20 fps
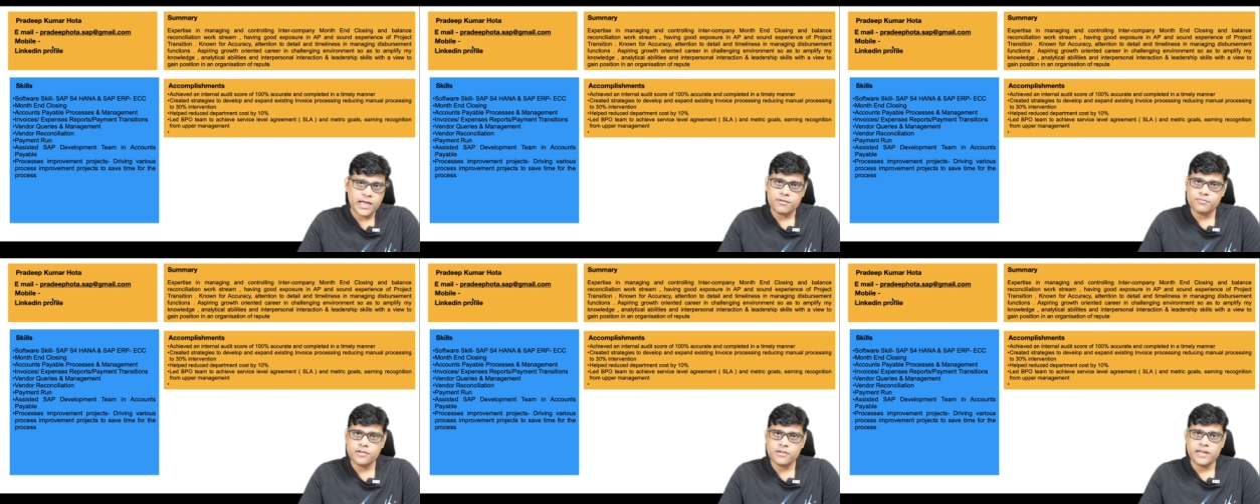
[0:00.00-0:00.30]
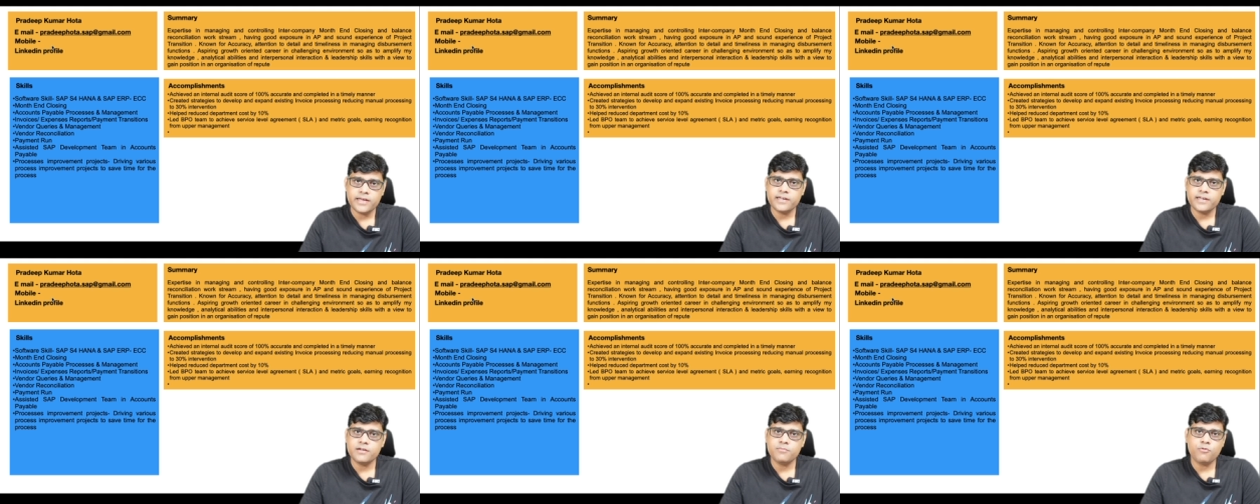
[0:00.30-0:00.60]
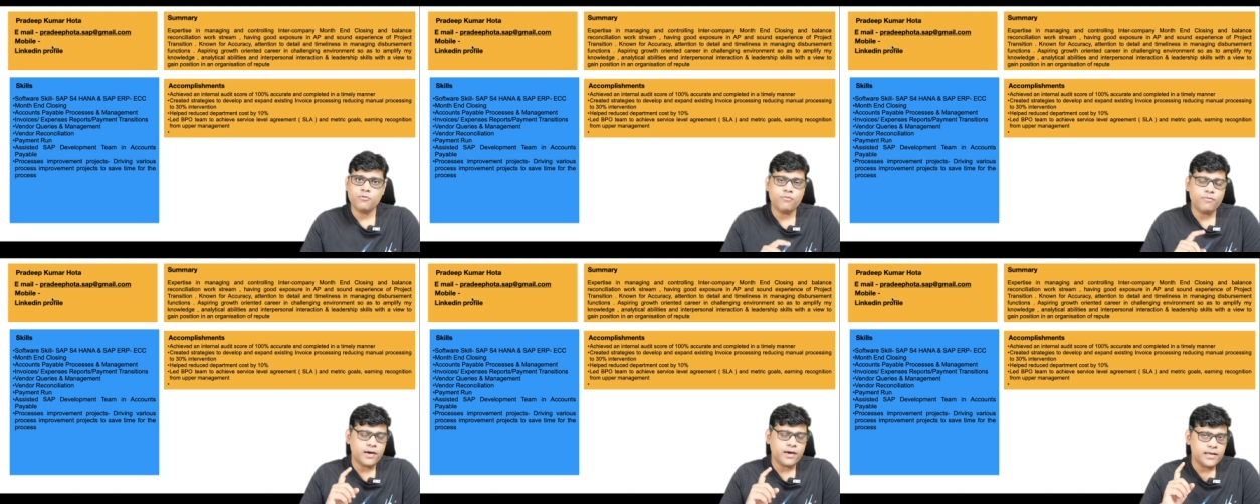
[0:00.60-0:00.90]
have the linkedin
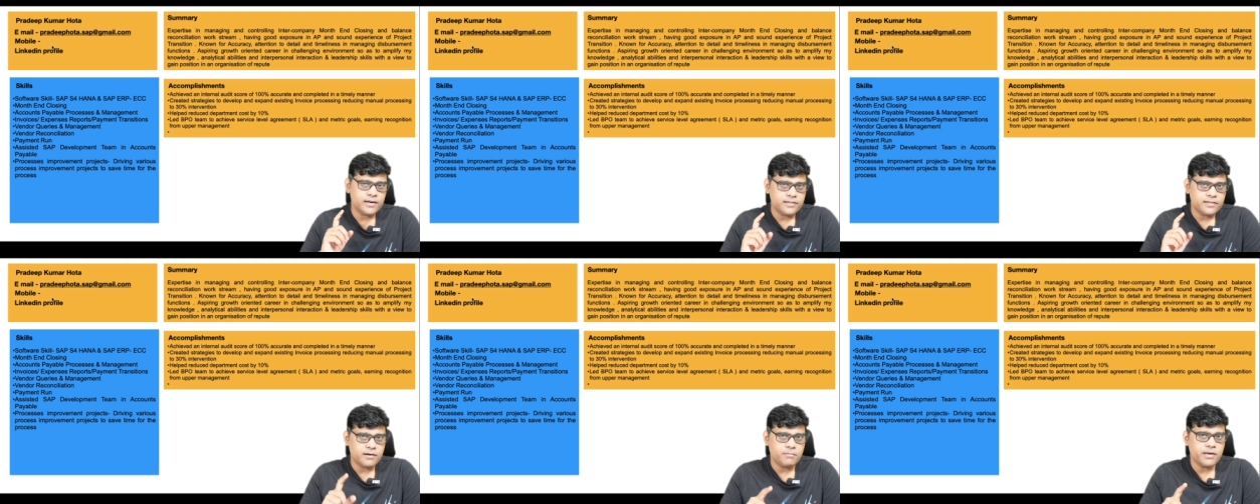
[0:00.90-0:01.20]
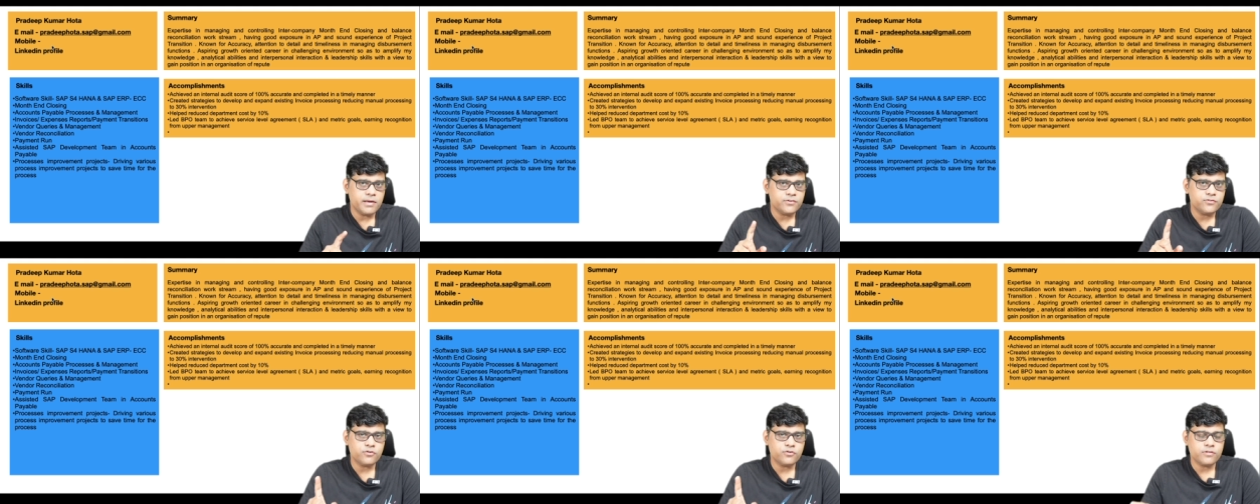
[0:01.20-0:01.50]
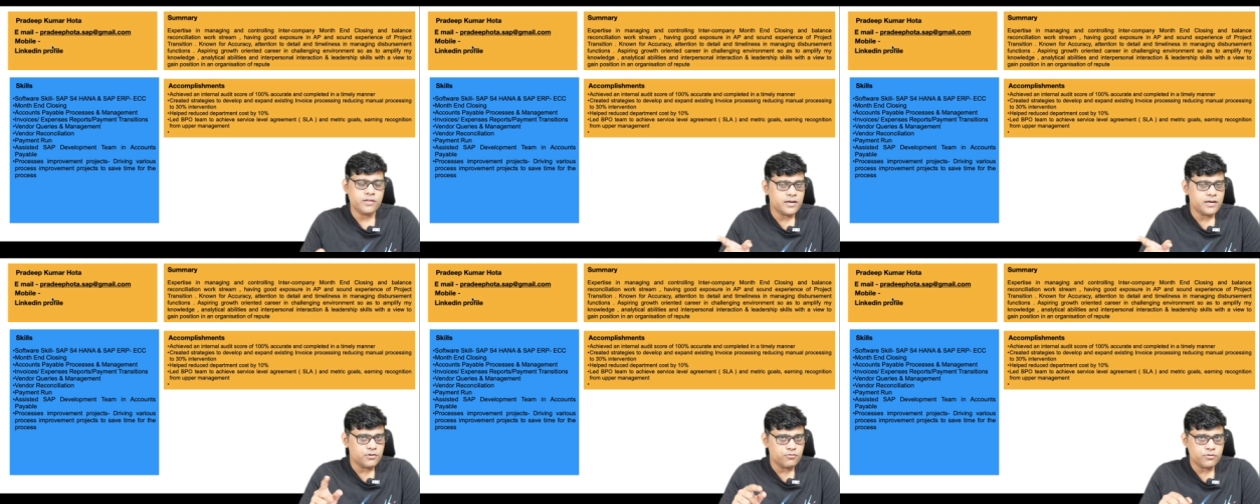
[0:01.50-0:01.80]
profile then make sure
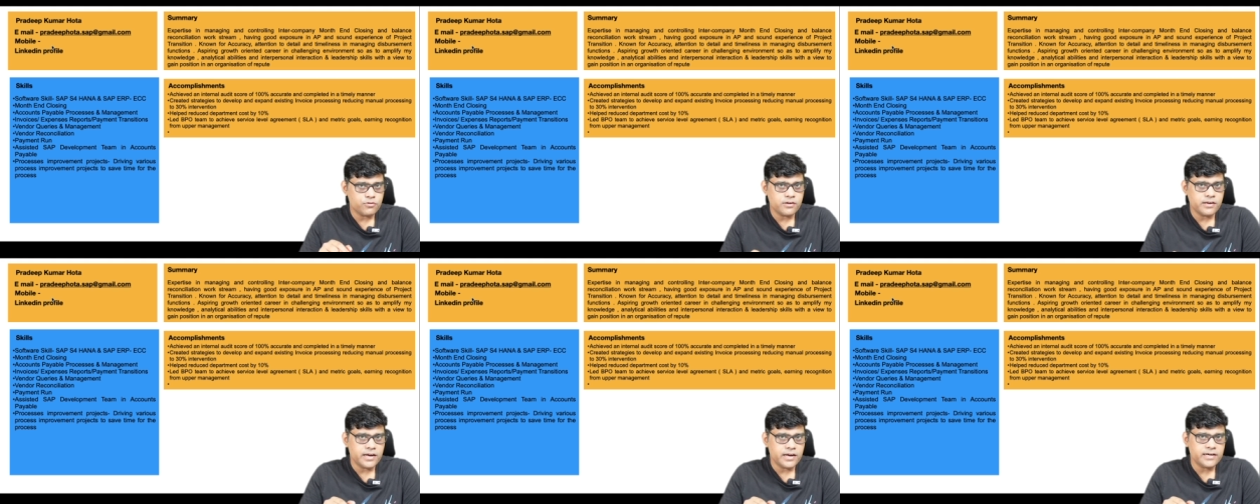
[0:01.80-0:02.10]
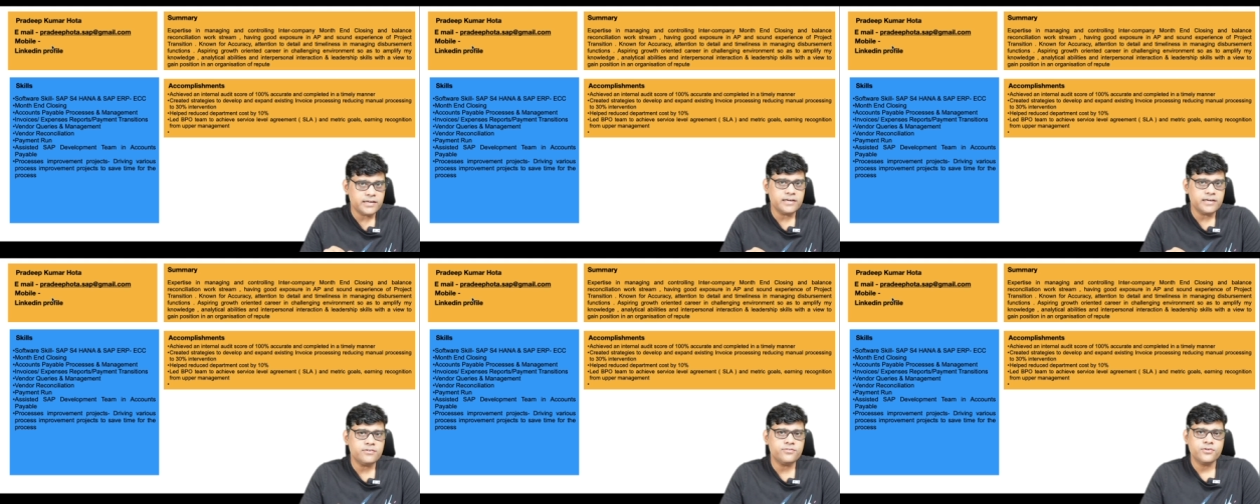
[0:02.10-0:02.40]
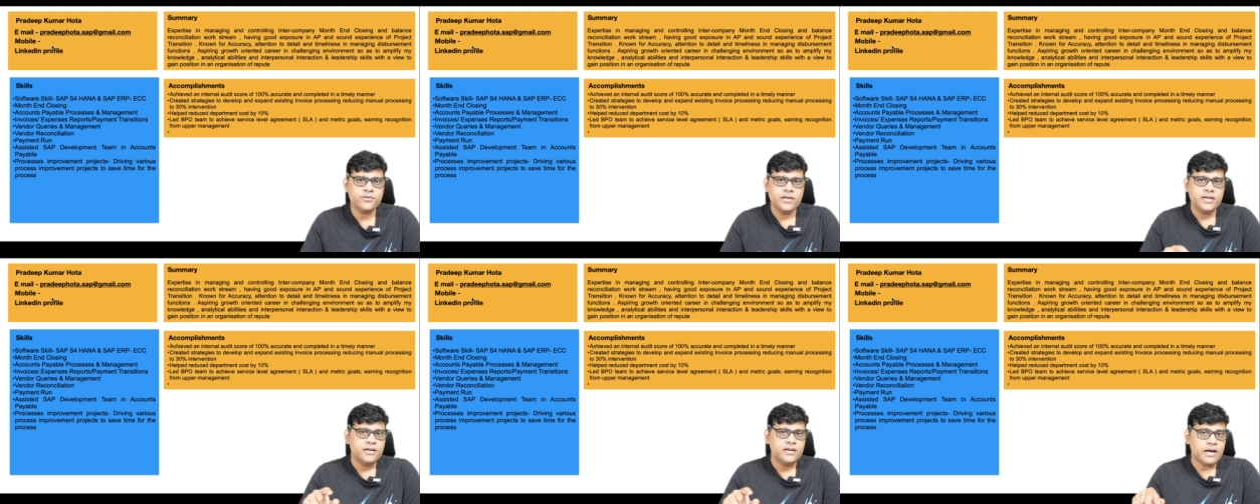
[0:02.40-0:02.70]
that you create it